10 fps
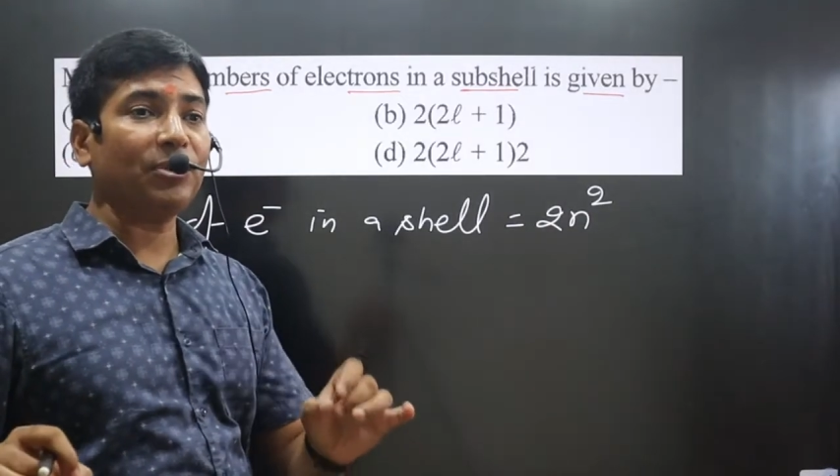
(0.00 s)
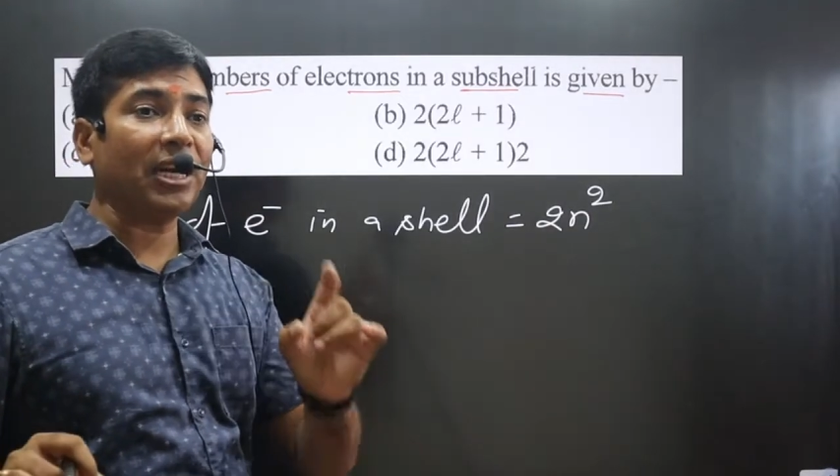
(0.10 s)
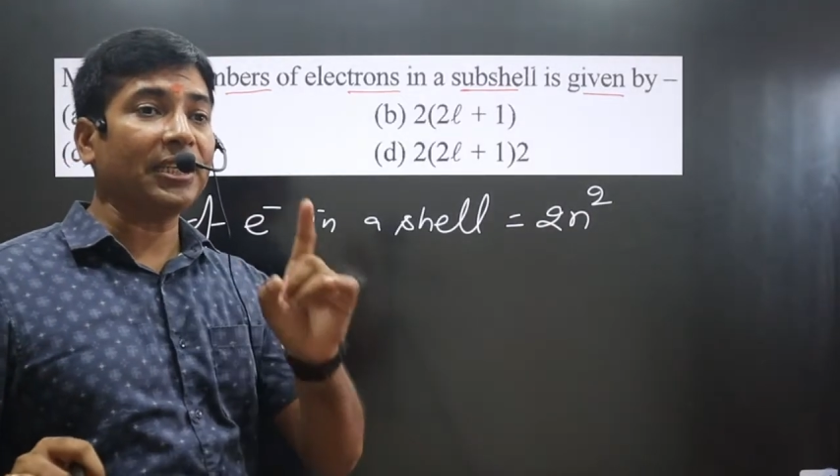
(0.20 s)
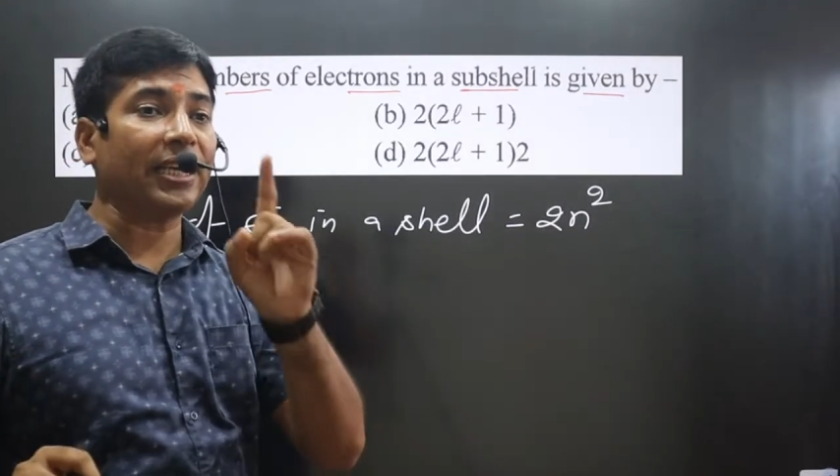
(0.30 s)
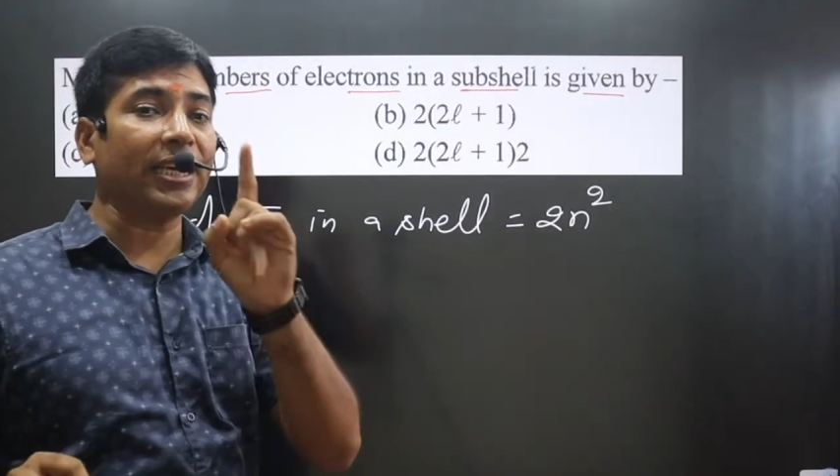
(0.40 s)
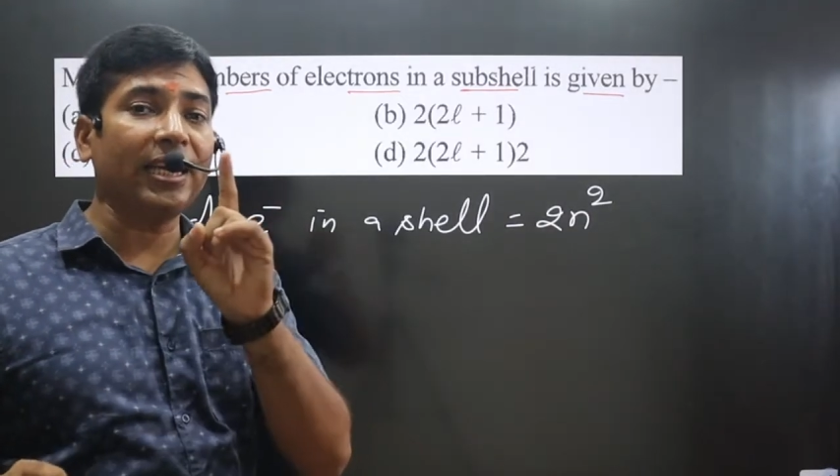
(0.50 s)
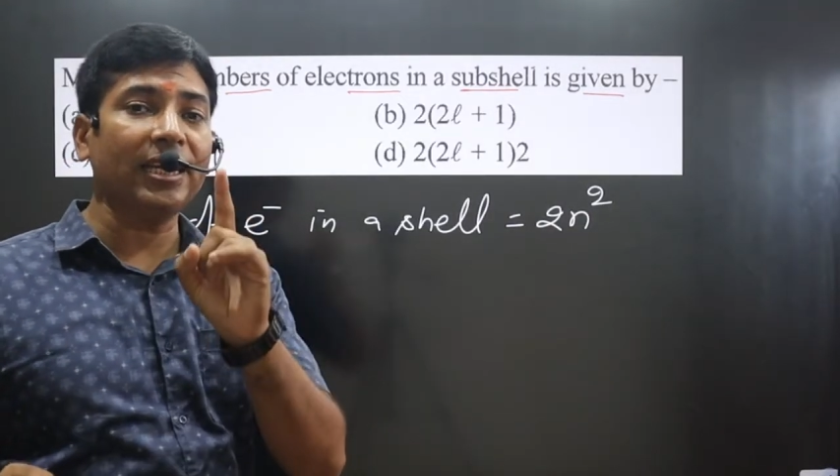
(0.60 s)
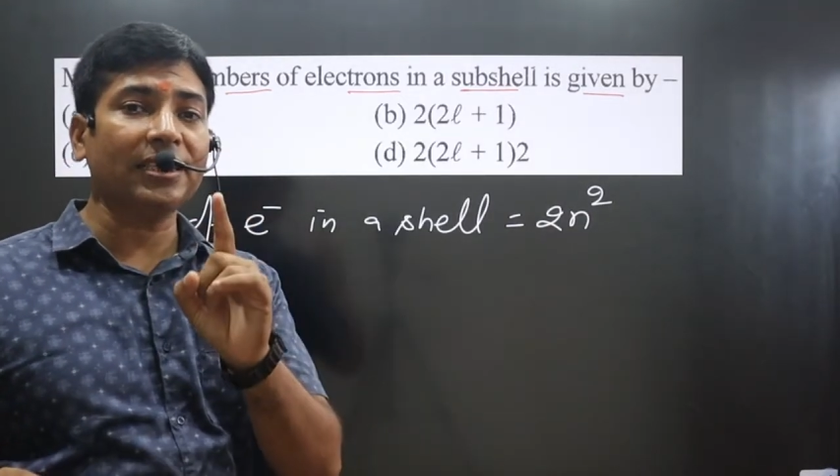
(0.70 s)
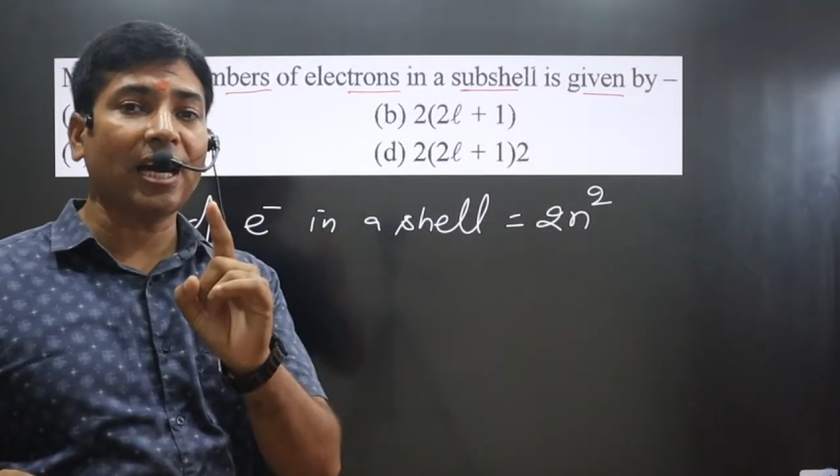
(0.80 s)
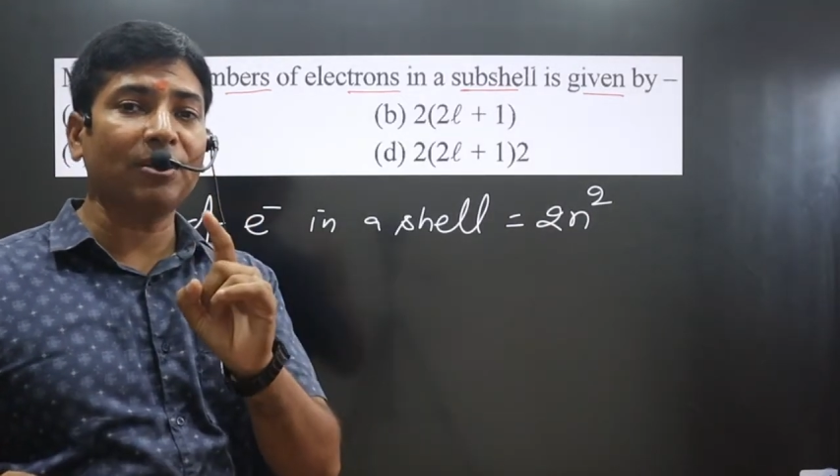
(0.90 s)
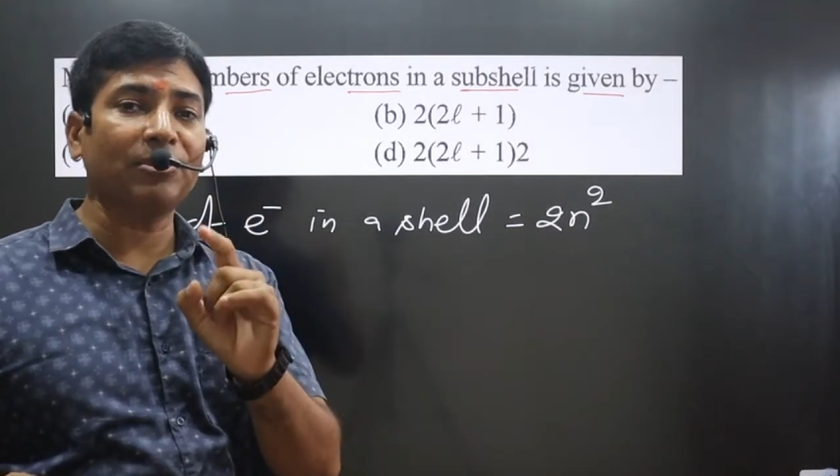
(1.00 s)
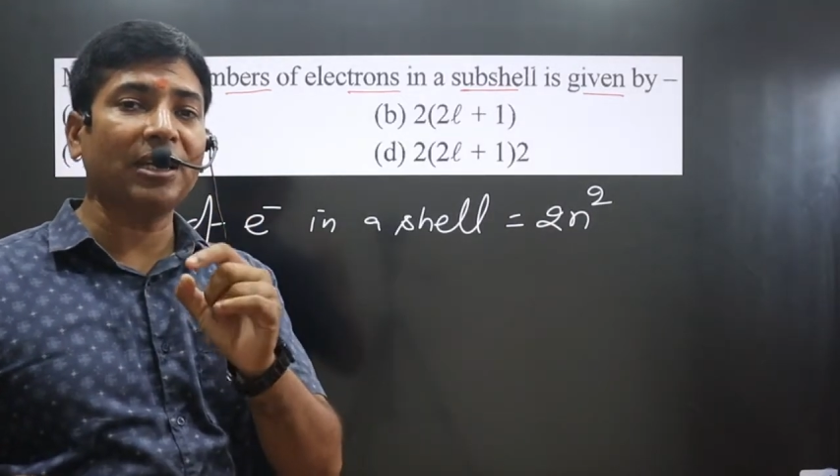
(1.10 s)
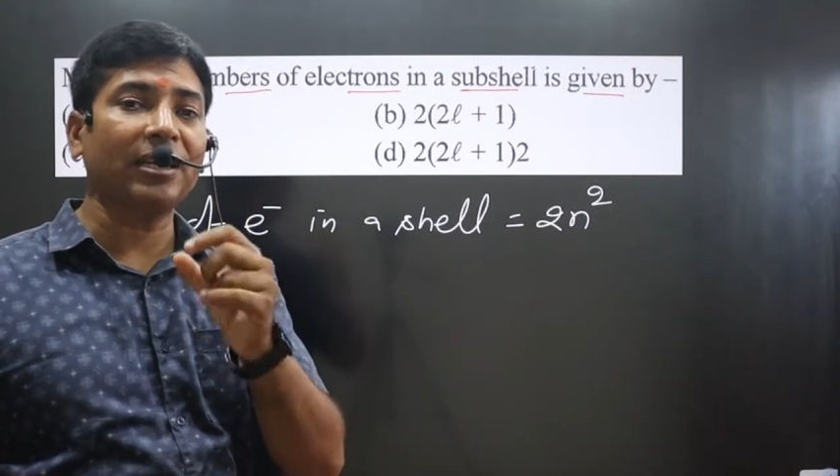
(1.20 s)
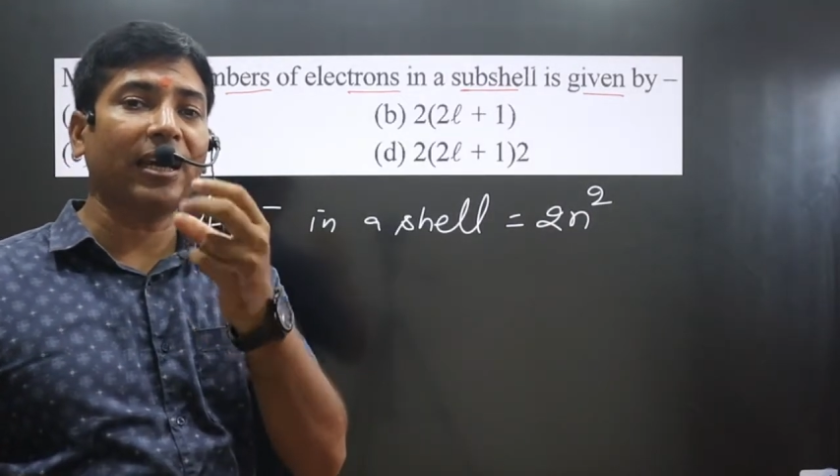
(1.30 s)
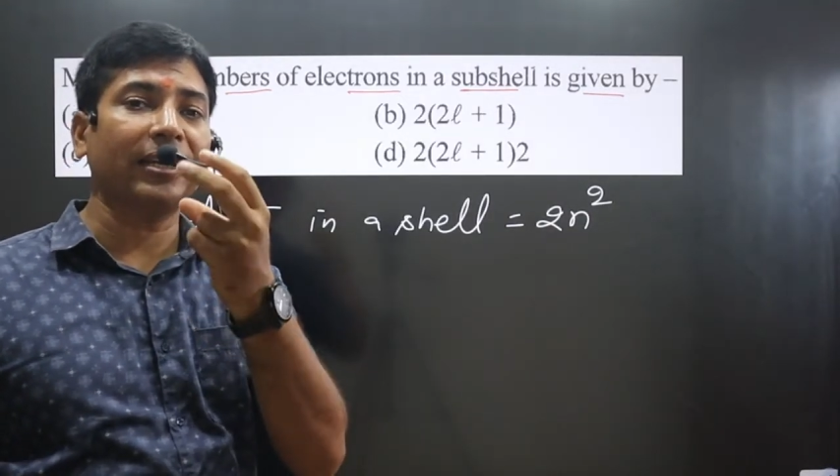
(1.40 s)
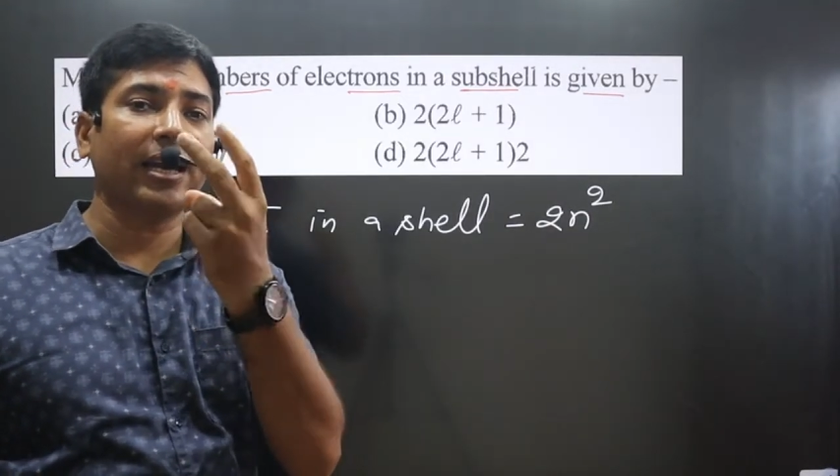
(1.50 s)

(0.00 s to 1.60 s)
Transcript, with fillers: because each orbital can